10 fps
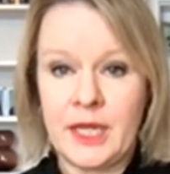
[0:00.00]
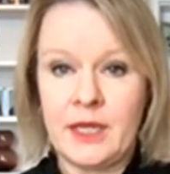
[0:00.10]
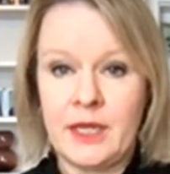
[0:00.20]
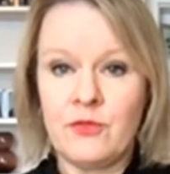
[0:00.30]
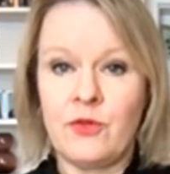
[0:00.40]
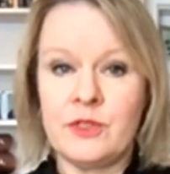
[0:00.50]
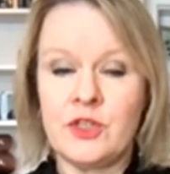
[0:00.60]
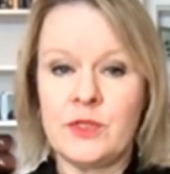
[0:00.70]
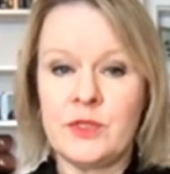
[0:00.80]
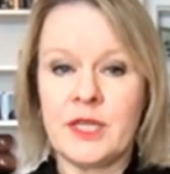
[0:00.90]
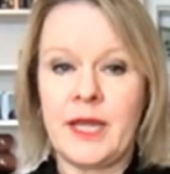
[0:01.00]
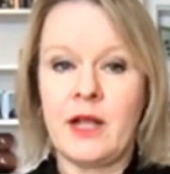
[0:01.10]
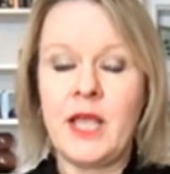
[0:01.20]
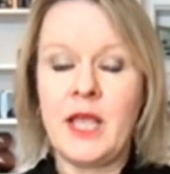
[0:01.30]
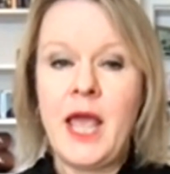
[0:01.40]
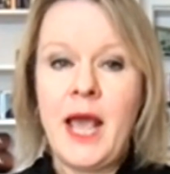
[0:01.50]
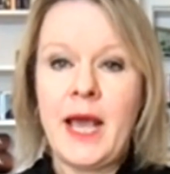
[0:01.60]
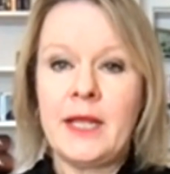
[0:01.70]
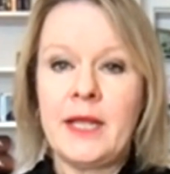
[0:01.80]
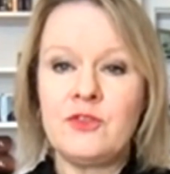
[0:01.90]
day through the Suez Canal.
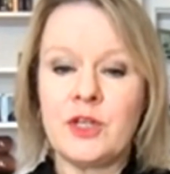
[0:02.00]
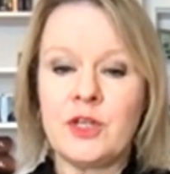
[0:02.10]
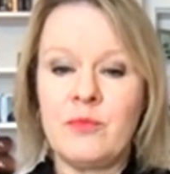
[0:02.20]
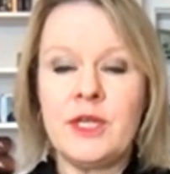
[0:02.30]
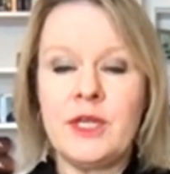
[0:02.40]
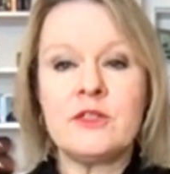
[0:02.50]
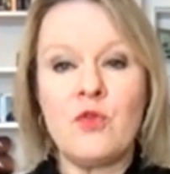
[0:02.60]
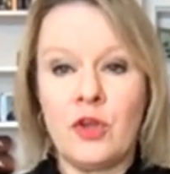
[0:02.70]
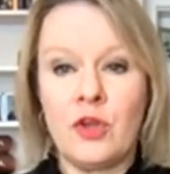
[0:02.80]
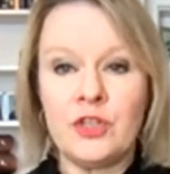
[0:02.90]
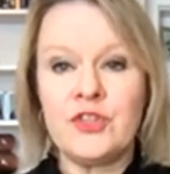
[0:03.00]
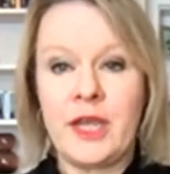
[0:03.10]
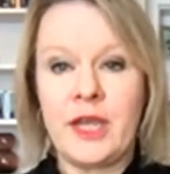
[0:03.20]
And these are all on